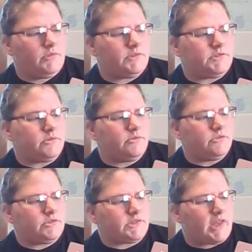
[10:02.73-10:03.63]
the
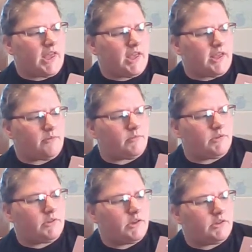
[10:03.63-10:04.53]
soldiers came,
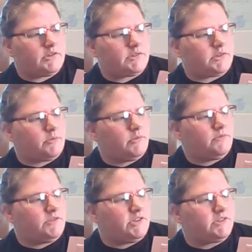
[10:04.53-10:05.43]
some
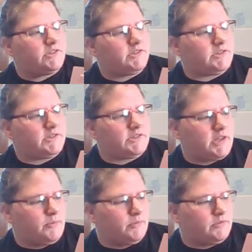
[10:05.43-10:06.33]
of Jesus'
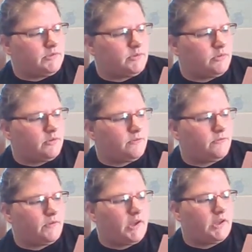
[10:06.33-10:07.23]
disciples were
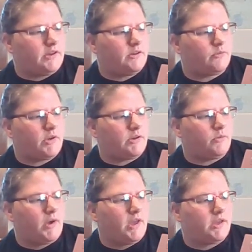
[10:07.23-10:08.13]
afraid and ran
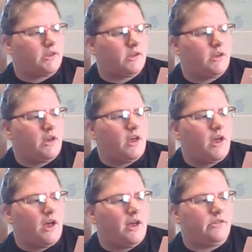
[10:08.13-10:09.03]
away.
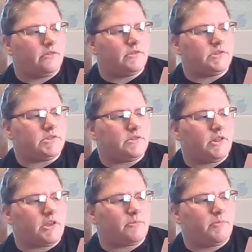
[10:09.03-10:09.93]
Others,
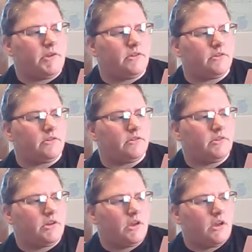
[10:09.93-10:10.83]
like Peter,
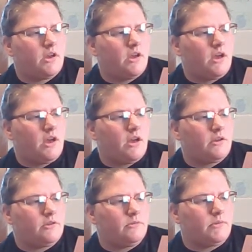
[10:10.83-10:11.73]

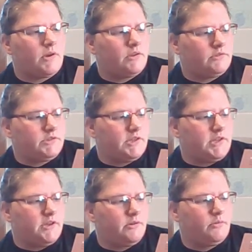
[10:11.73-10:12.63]
hung around to
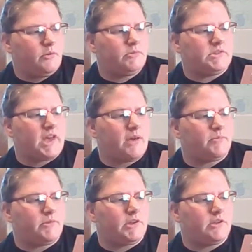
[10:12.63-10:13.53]
hear what was
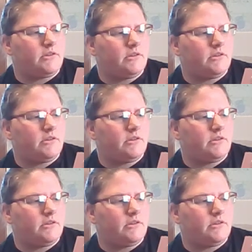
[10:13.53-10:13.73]
happening.